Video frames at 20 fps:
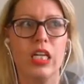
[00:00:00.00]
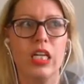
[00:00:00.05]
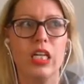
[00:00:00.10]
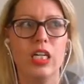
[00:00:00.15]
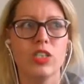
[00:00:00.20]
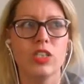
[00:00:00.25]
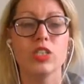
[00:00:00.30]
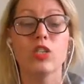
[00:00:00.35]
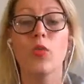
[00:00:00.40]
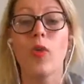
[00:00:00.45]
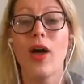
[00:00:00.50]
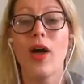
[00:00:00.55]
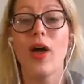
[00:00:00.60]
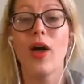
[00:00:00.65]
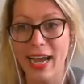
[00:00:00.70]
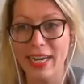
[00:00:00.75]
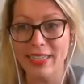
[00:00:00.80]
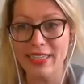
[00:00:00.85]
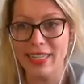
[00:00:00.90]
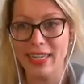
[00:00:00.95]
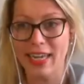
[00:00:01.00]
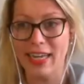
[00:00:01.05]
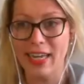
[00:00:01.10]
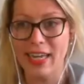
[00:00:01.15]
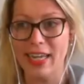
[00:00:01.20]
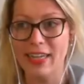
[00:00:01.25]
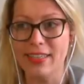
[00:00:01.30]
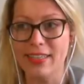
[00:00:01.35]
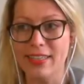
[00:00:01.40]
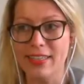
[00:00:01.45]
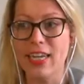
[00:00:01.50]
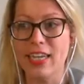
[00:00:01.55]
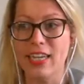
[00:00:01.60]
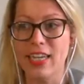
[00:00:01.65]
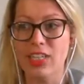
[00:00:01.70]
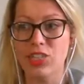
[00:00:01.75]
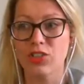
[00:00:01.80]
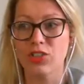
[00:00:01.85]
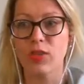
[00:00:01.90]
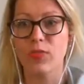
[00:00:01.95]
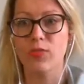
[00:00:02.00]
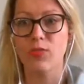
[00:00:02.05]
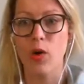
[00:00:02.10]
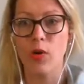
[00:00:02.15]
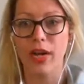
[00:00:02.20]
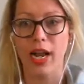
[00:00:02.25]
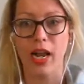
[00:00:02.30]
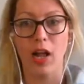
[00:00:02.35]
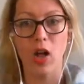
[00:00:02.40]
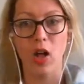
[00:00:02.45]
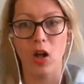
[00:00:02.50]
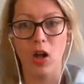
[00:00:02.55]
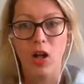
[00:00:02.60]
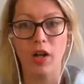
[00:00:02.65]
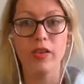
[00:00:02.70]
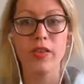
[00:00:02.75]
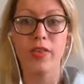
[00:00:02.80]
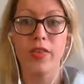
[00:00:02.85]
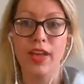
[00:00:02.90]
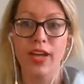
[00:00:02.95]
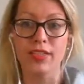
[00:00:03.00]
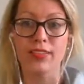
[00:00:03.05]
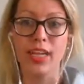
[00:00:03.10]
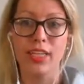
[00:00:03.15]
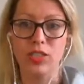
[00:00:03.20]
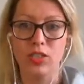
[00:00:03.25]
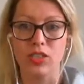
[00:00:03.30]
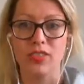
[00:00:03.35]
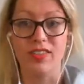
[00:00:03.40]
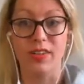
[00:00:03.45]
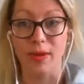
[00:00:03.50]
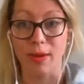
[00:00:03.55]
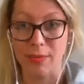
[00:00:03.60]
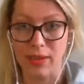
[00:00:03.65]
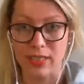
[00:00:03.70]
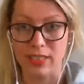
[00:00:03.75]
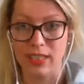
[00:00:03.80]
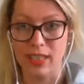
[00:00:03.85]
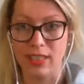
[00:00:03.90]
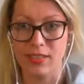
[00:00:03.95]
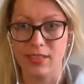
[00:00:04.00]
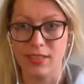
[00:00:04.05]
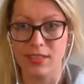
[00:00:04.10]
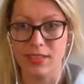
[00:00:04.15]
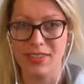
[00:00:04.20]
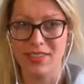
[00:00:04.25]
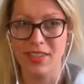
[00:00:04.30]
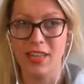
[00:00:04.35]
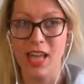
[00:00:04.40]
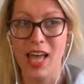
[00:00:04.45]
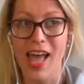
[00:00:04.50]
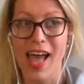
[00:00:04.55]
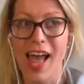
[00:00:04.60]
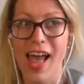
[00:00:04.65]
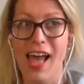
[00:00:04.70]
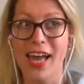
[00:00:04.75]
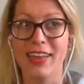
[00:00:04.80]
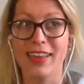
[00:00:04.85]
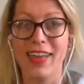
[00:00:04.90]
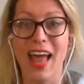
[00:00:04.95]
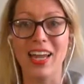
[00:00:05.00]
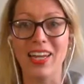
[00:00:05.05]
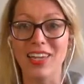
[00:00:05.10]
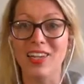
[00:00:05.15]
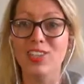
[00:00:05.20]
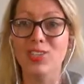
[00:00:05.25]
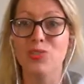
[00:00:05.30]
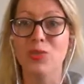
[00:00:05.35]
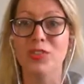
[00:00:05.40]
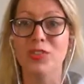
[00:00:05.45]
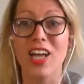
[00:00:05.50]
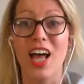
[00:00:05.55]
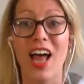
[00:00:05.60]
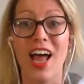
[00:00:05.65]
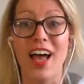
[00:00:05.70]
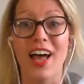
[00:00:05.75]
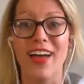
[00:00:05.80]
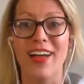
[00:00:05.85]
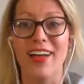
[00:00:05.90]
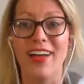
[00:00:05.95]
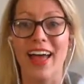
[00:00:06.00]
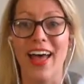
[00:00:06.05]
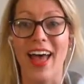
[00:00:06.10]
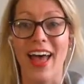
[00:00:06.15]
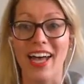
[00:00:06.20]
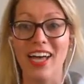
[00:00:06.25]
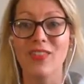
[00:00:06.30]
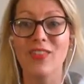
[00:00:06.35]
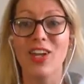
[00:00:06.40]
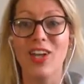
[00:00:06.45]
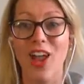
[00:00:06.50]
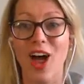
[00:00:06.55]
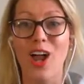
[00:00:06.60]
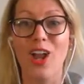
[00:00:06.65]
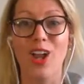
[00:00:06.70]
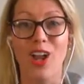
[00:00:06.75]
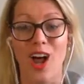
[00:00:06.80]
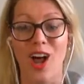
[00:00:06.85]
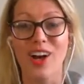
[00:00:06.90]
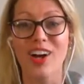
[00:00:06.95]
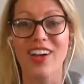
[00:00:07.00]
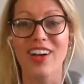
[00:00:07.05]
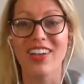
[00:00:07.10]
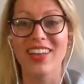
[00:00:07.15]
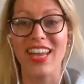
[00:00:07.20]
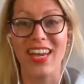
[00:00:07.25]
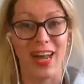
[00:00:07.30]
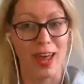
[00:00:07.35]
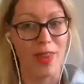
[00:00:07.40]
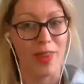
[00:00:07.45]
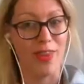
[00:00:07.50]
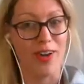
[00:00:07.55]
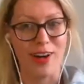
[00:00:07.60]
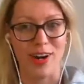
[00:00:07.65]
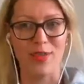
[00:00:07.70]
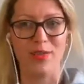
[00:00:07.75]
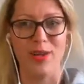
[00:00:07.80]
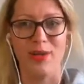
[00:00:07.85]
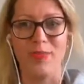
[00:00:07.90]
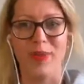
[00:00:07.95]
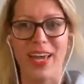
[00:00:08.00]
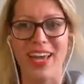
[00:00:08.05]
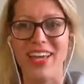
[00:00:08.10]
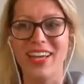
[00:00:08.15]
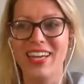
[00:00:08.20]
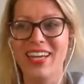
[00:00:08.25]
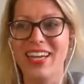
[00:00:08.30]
So the way I did it is I literally wrote out all the things I do for my business. And that list was a heck of a lot longer than I thought it would be.